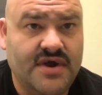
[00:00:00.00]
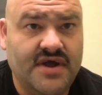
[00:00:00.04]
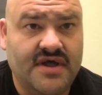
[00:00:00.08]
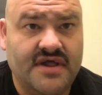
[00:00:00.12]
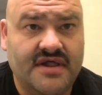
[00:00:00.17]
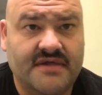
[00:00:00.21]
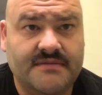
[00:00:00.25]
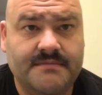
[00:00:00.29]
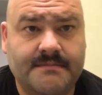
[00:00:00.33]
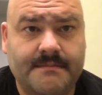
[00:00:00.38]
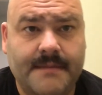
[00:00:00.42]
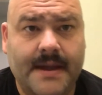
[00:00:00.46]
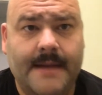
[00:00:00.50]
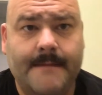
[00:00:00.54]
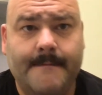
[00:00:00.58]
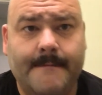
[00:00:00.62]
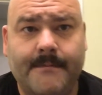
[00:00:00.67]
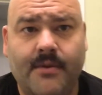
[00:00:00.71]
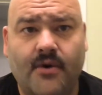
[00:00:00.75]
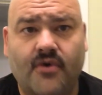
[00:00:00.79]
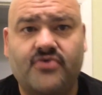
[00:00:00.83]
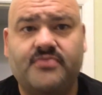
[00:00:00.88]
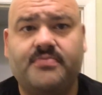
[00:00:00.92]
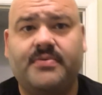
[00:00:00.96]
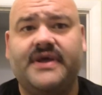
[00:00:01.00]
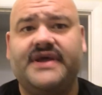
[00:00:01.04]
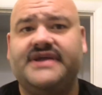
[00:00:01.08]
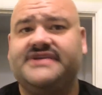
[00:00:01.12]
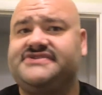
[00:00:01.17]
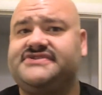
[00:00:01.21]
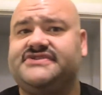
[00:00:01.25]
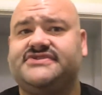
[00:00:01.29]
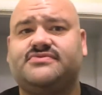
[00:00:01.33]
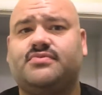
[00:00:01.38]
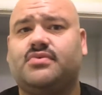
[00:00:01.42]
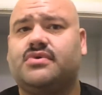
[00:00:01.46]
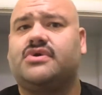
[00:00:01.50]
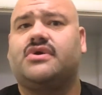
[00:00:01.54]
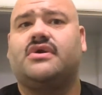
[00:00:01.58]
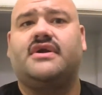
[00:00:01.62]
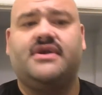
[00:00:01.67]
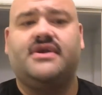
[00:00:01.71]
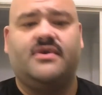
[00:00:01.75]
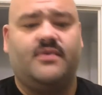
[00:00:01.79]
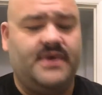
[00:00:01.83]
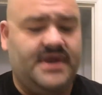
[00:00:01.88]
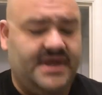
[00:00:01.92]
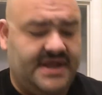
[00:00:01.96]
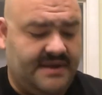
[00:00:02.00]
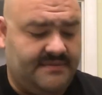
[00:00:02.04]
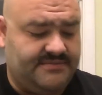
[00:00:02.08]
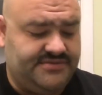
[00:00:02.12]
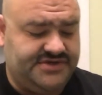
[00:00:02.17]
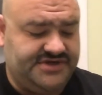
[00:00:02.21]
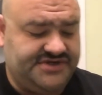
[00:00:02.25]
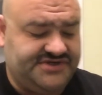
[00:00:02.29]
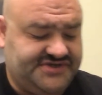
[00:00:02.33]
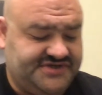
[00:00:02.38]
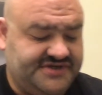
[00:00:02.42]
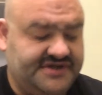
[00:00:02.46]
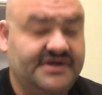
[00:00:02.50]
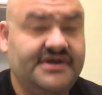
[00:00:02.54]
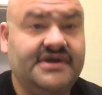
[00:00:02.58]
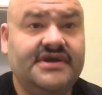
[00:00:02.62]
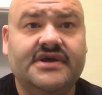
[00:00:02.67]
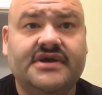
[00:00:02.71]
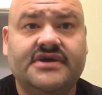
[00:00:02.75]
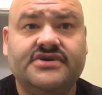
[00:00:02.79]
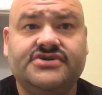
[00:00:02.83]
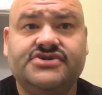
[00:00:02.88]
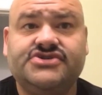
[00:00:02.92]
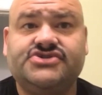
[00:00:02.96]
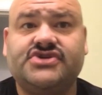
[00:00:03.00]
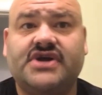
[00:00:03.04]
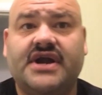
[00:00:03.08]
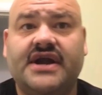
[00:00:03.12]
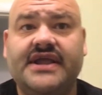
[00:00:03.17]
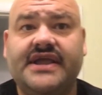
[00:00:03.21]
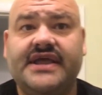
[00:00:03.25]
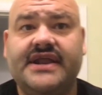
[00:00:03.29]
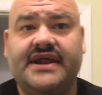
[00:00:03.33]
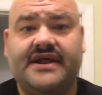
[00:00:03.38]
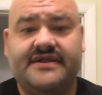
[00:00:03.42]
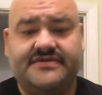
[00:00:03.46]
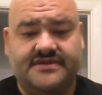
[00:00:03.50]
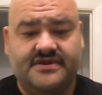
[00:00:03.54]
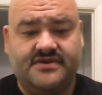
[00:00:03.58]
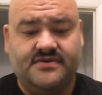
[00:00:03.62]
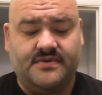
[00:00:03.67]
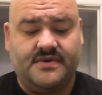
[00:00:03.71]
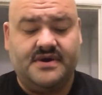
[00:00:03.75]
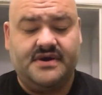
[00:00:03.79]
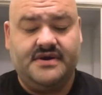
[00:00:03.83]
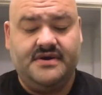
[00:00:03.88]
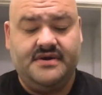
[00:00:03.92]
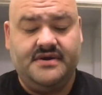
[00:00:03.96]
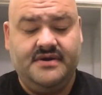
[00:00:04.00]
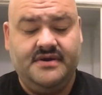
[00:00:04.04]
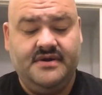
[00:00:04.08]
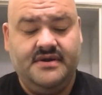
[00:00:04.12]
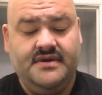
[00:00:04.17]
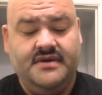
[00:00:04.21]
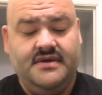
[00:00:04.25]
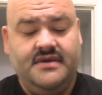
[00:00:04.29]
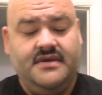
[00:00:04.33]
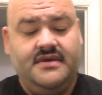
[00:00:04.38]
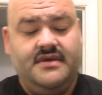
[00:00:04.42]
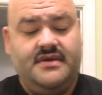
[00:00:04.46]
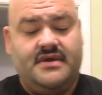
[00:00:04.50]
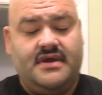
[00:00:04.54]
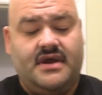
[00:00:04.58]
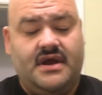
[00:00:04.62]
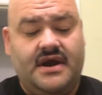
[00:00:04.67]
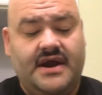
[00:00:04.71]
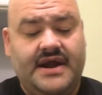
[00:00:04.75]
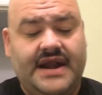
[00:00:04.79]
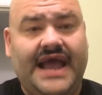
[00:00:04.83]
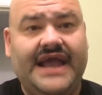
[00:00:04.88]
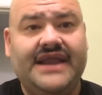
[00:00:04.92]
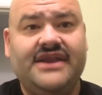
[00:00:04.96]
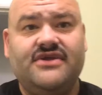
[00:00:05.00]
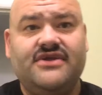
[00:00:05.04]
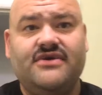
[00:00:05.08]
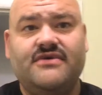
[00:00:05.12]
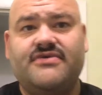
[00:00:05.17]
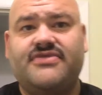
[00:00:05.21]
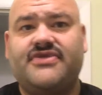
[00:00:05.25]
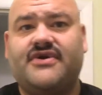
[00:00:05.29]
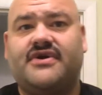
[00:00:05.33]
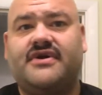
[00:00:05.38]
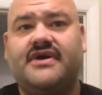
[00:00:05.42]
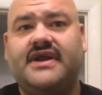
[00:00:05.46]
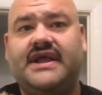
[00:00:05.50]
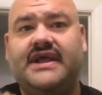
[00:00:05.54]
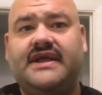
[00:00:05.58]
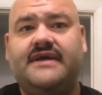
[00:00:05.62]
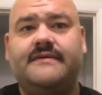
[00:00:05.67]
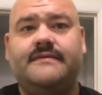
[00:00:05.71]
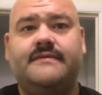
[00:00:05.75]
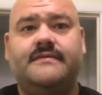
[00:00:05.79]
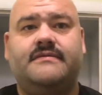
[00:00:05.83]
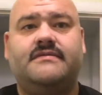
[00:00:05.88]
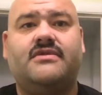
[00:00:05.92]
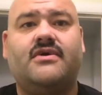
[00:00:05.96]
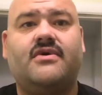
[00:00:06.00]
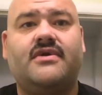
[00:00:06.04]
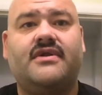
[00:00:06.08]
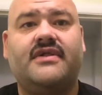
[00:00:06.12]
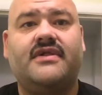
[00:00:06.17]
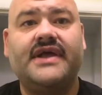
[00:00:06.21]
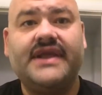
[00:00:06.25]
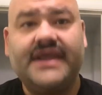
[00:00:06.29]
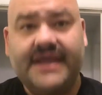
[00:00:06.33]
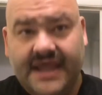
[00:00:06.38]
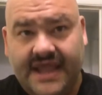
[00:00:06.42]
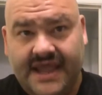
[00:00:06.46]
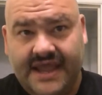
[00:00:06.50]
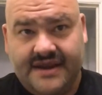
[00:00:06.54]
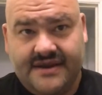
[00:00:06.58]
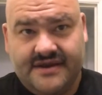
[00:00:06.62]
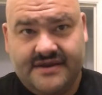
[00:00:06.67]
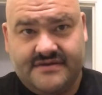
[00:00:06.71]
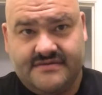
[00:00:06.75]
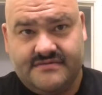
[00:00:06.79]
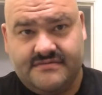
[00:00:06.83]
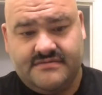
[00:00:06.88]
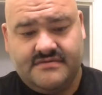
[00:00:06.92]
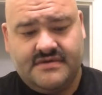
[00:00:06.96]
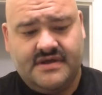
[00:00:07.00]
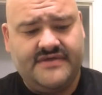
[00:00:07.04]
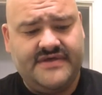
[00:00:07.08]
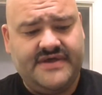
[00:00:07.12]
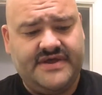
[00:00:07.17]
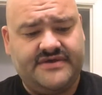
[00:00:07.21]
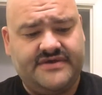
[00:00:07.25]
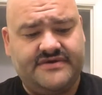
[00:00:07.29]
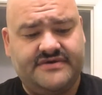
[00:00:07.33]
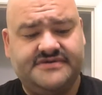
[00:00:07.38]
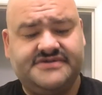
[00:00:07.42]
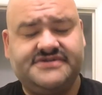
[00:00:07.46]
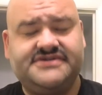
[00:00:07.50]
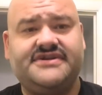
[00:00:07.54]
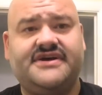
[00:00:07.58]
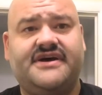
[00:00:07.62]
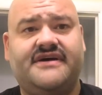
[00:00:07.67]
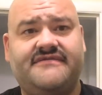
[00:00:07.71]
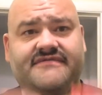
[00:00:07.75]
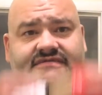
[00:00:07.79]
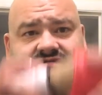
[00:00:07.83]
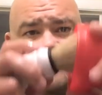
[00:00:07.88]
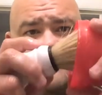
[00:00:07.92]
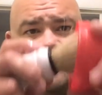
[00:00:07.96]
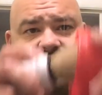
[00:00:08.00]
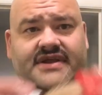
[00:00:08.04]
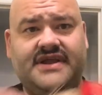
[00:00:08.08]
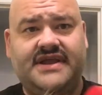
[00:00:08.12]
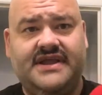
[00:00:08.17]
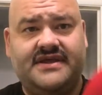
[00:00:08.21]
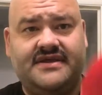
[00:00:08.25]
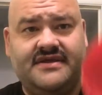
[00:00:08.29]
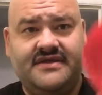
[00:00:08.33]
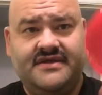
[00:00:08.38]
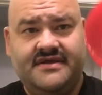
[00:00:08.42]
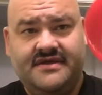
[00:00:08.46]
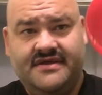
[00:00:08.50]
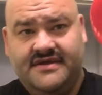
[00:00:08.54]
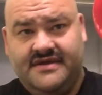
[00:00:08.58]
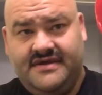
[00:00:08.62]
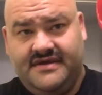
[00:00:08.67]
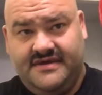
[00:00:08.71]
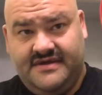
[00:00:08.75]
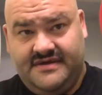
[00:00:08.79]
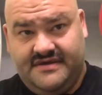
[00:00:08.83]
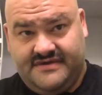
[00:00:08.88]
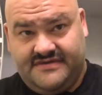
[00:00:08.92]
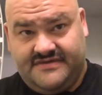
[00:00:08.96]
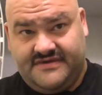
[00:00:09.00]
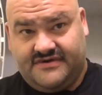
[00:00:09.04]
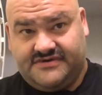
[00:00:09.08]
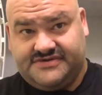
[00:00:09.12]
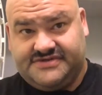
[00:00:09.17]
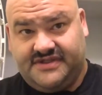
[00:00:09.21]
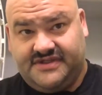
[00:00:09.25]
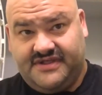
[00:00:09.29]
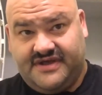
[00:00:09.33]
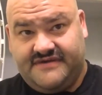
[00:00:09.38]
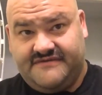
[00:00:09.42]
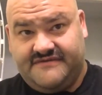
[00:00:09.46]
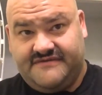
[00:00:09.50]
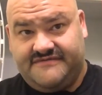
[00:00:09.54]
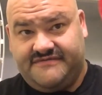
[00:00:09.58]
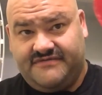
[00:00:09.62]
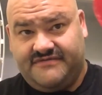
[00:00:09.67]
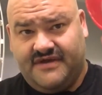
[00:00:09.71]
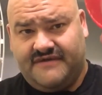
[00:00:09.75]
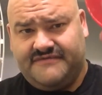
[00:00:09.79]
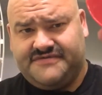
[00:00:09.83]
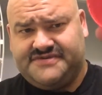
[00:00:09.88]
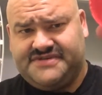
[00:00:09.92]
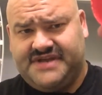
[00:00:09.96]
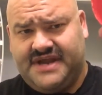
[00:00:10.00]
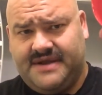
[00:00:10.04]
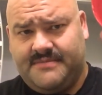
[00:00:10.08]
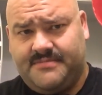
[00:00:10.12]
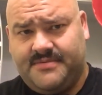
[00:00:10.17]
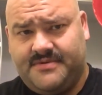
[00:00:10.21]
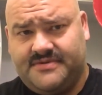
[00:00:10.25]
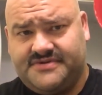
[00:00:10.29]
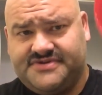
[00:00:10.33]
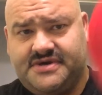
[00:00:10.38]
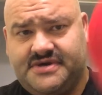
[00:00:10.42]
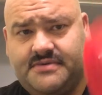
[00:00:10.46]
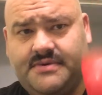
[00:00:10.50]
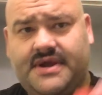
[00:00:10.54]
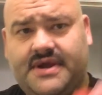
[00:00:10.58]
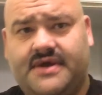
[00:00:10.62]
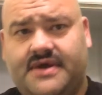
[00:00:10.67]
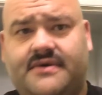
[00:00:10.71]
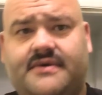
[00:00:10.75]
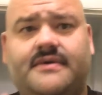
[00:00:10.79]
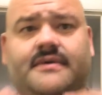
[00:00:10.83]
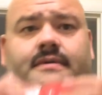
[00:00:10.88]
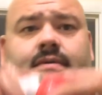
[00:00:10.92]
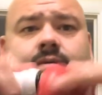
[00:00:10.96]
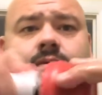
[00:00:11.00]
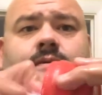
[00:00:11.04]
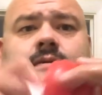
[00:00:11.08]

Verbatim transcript: oil in both places. Where during the week, I'm just just trying to get out the door. All right, I do 30. Load it like you hate it. All that good stuff. 30. There's the love. Love samples. Here we go.